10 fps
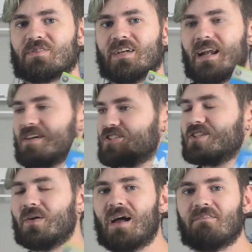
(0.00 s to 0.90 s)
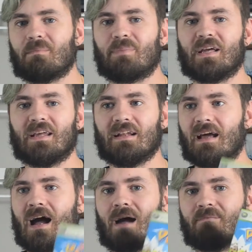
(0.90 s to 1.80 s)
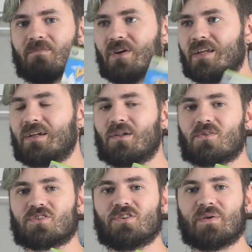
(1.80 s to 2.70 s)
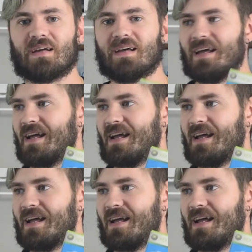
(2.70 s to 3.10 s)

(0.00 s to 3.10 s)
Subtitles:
And I still haven't beat it. I'm really close to it.